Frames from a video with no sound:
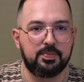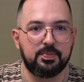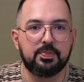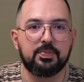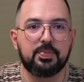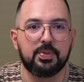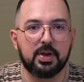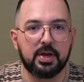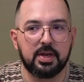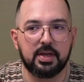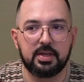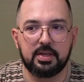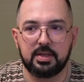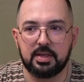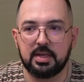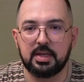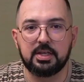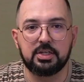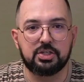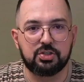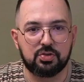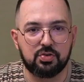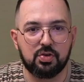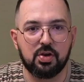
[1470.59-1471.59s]
But
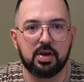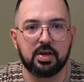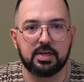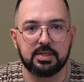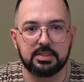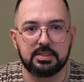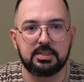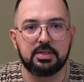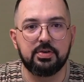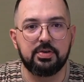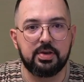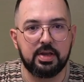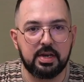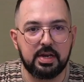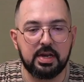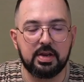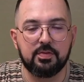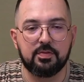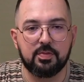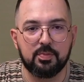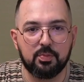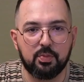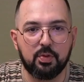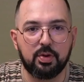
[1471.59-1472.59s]
his truck is still getting
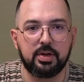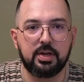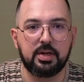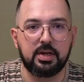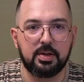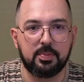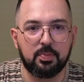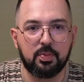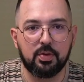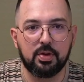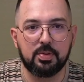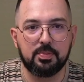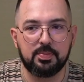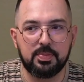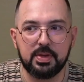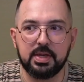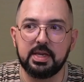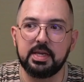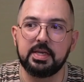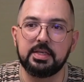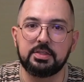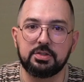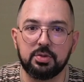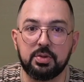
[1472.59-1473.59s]
him from point A to point
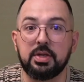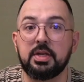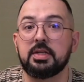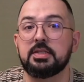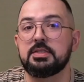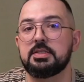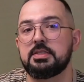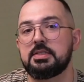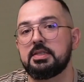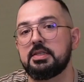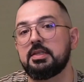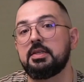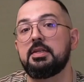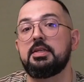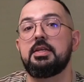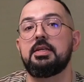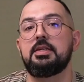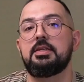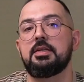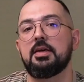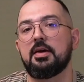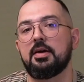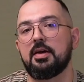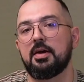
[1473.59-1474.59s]
B, so he doesn't see the need
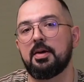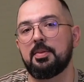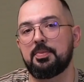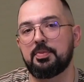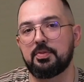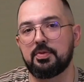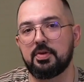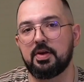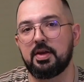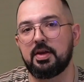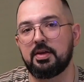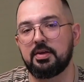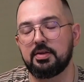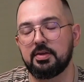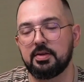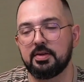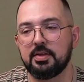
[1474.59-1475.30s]
to upgrade.